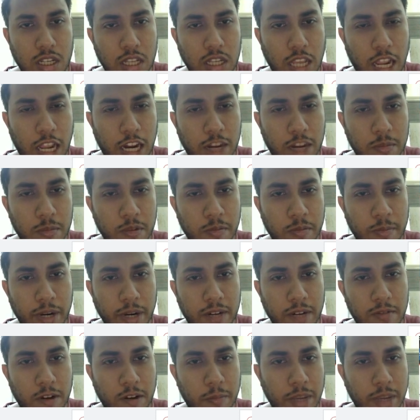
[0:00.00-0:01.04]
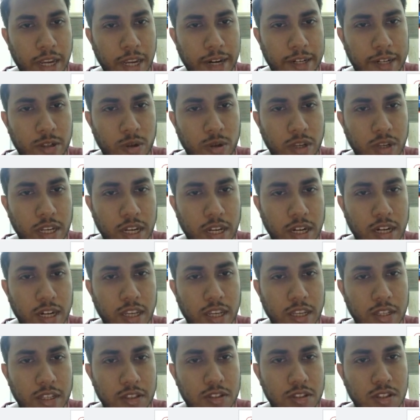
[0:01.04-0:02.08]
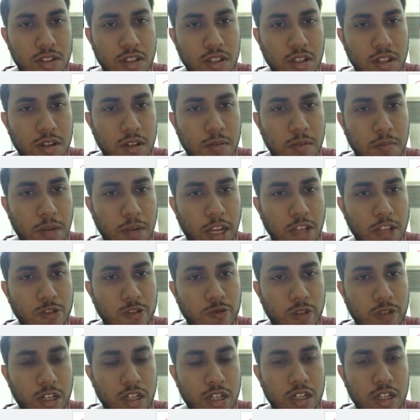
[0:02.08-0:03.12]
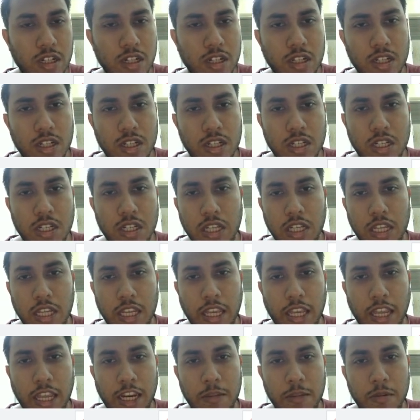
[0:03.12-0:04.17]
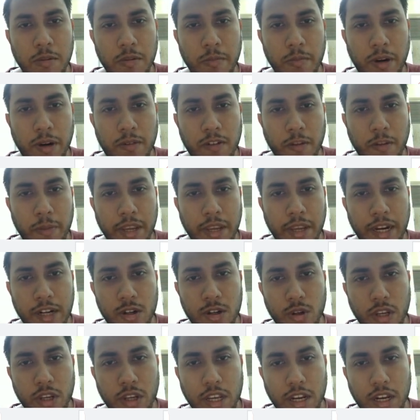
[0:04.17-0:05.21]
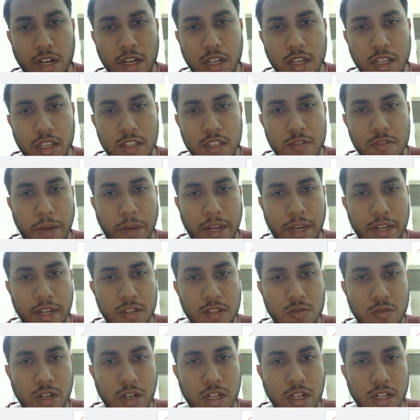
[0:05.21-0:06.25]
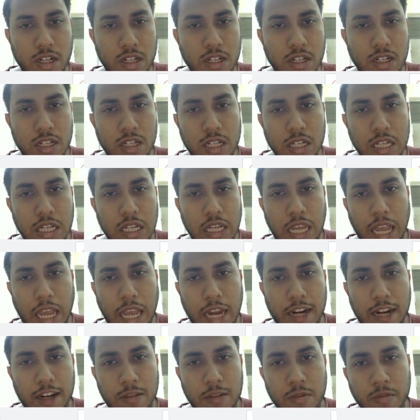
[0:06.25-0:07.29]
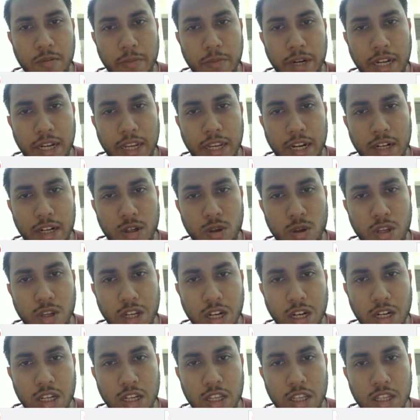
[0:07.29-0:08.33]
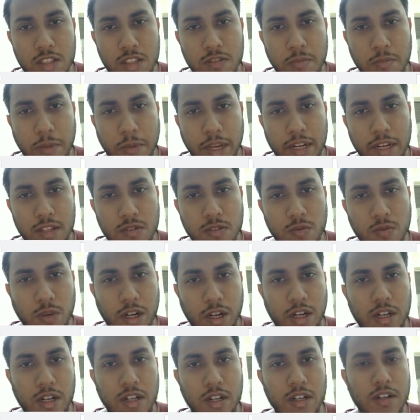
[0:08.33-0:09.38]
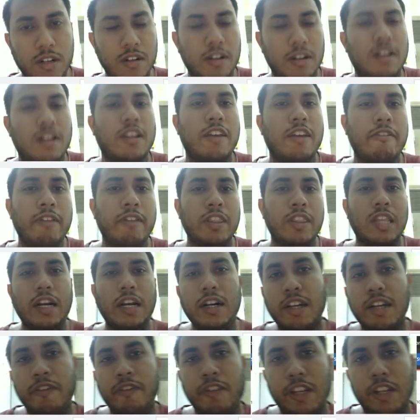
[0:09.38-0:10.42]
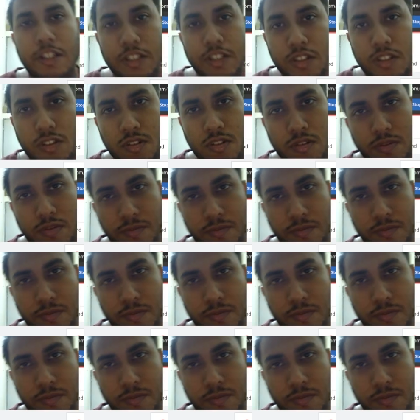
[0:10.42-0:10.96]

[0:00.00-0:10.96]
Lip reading: any movement from here to here is +1, any movement from here to here is -1, and any movement here to here is -1, given the definitions,